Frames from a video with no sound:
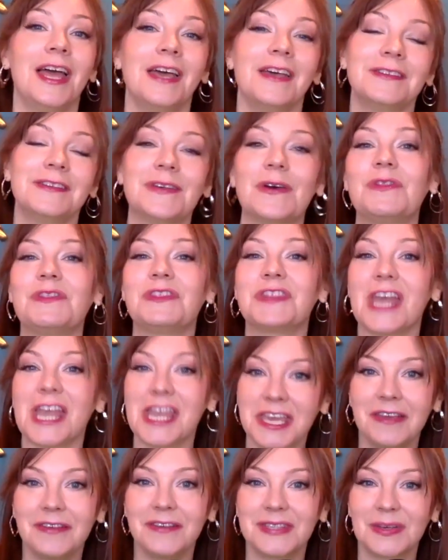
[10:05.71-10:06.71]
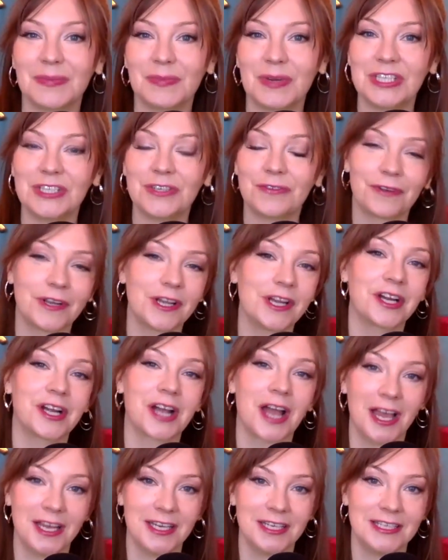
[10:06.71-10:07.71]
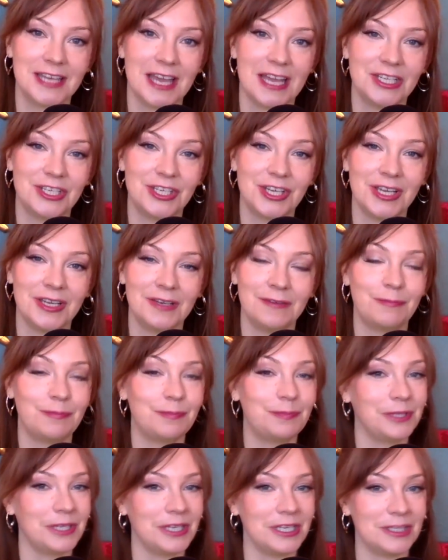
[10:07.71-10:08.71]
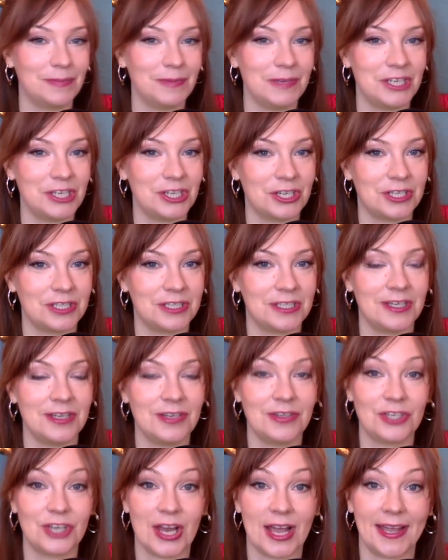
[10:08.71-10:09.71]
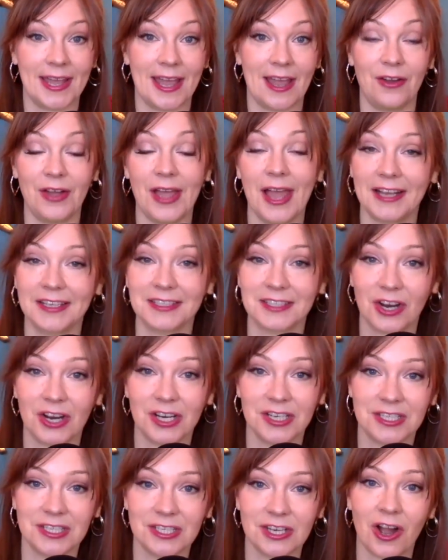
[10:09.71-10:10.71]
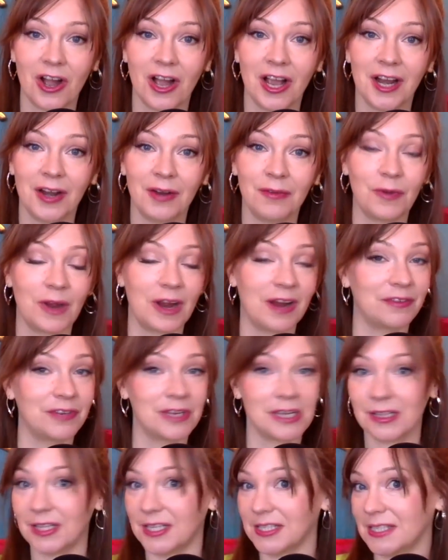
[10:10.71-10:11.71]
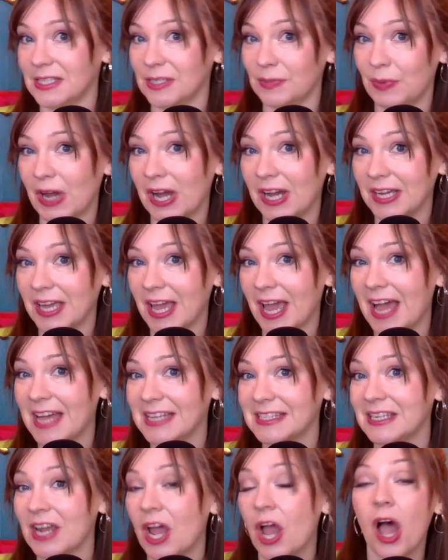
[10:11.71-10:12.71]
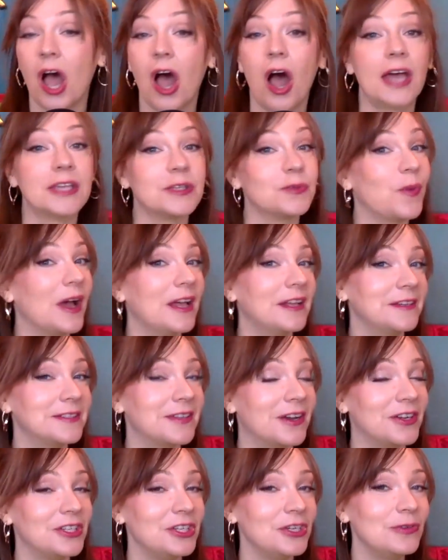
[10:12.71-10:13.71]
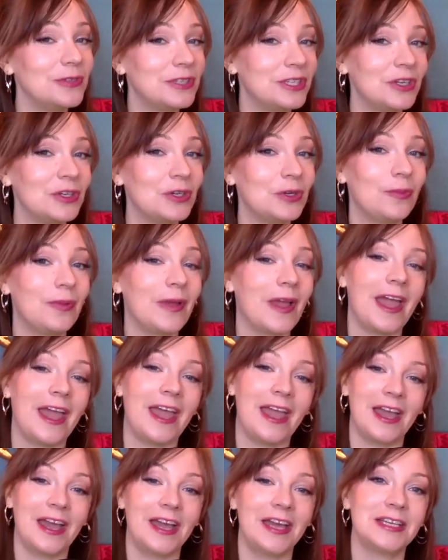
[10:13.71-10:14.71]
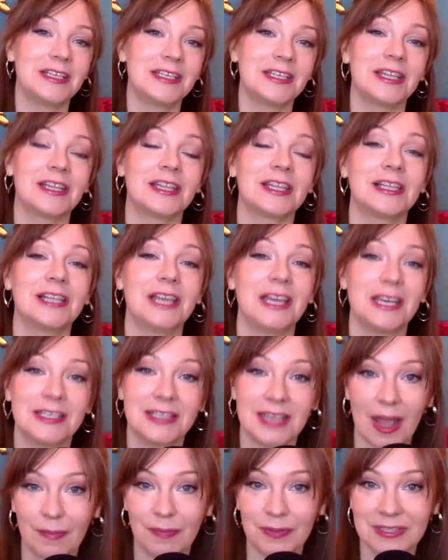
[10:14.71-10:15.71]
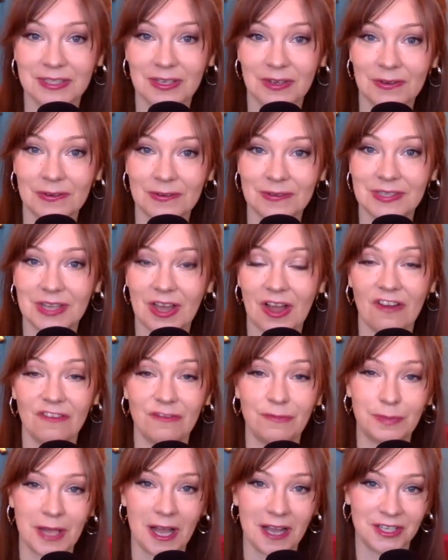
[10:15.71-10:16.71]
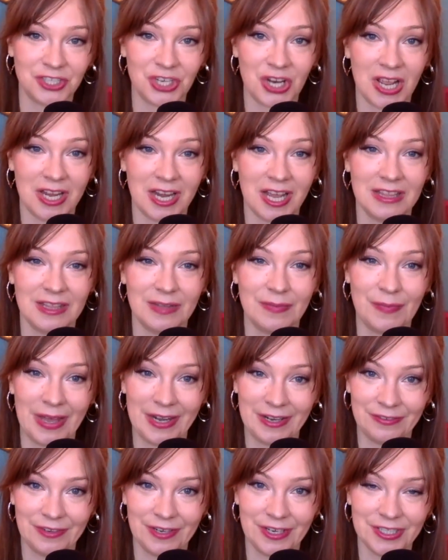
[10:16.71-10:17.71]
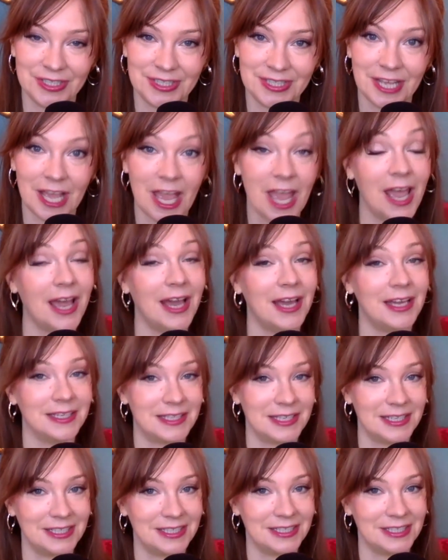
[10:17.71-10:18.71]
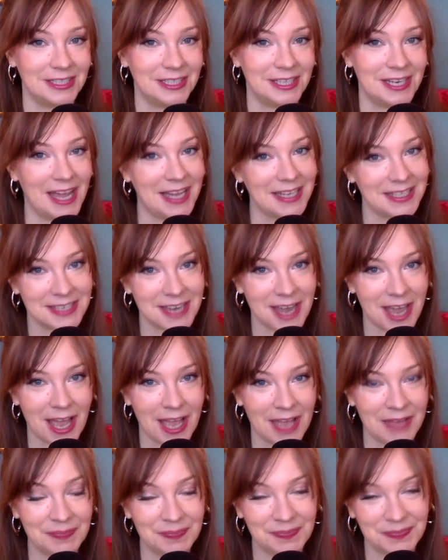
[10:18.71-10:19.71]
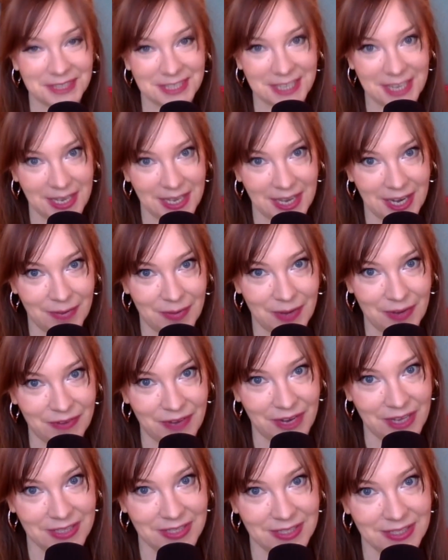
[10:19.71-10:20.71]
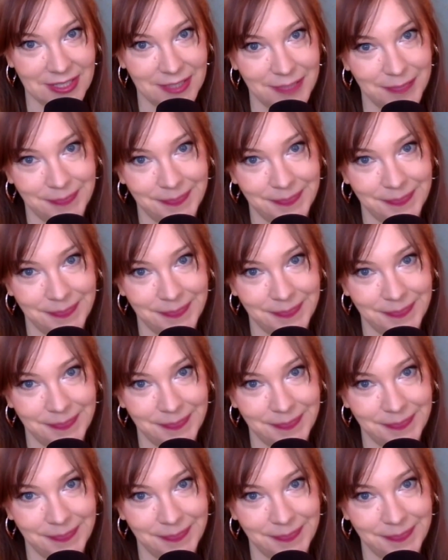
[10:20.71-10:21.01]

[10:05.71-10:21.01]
So, thank you so much for your kind attention. Please be sure to check out XR Star wherever you listen to podcasts, as well as on YouTube and the latest episodes of Blockchain in the Metaverse. Until next time, take care, my friends.